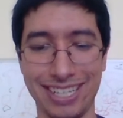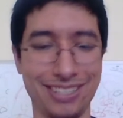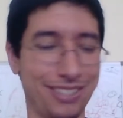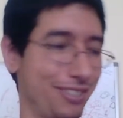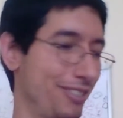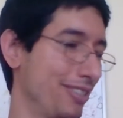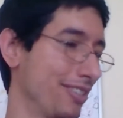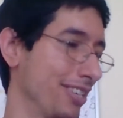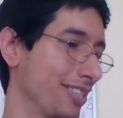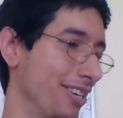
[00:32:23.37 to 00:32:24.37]
It's so
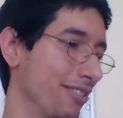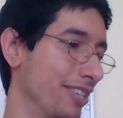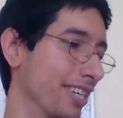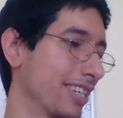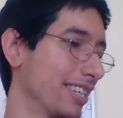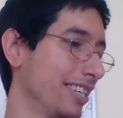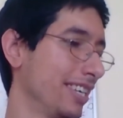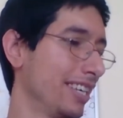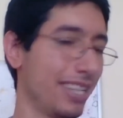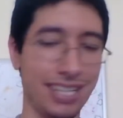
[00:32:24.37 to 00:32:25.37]
nostalgic.
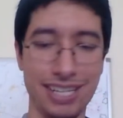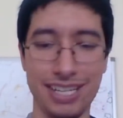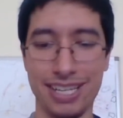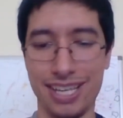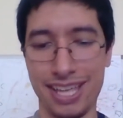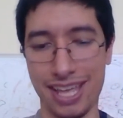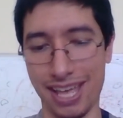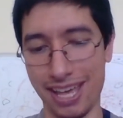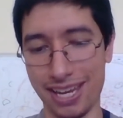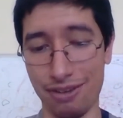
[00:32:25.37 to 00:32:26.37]

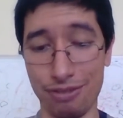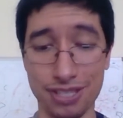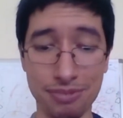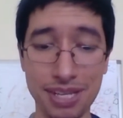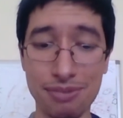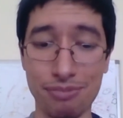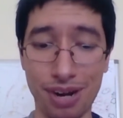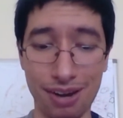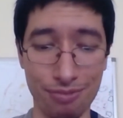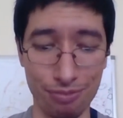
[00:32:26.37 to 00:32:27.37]
And something
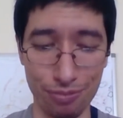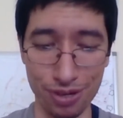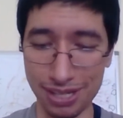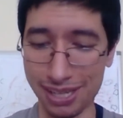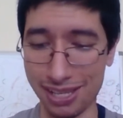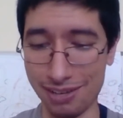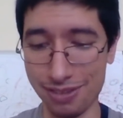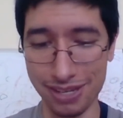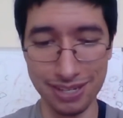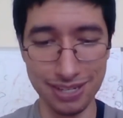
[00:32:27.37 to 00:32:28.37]
I'm, I'm really
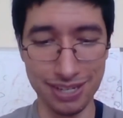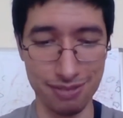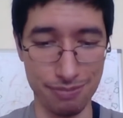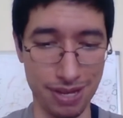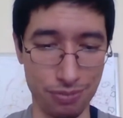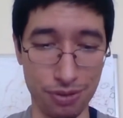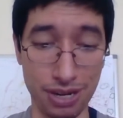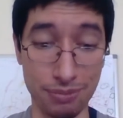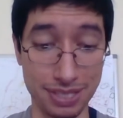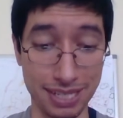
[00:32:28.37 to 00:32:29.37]
loving about
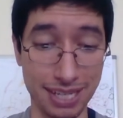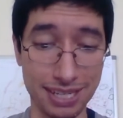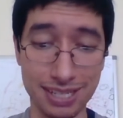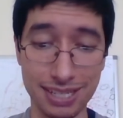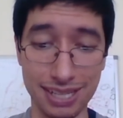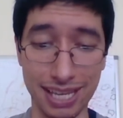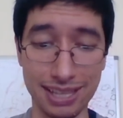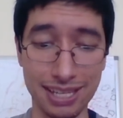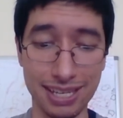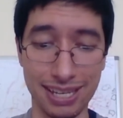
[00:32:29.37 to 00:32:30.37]
what I'm seeing
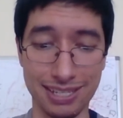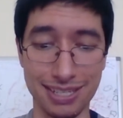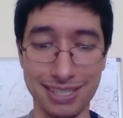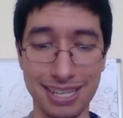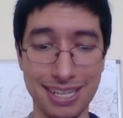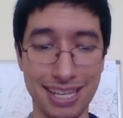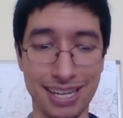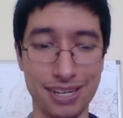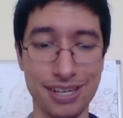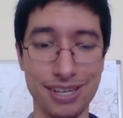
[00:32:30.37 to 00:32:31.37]
lately is just seeing
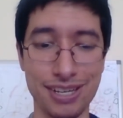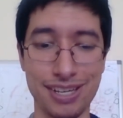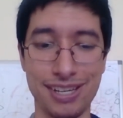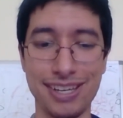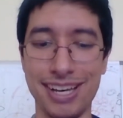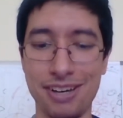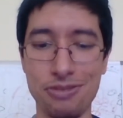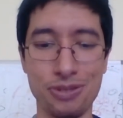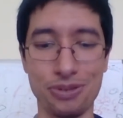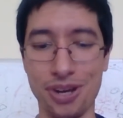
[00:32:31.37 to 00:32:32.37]
like, I
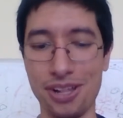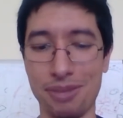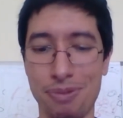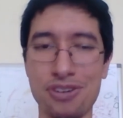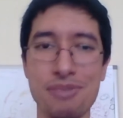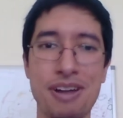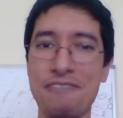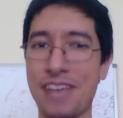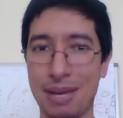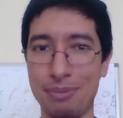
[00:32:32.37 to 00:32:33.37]
don't know what you'd call it,
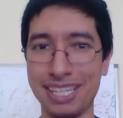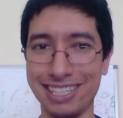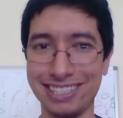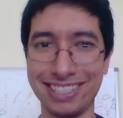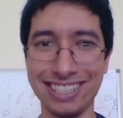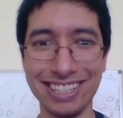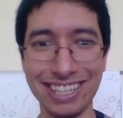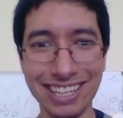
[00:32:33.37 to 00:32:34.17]
Pokemon families.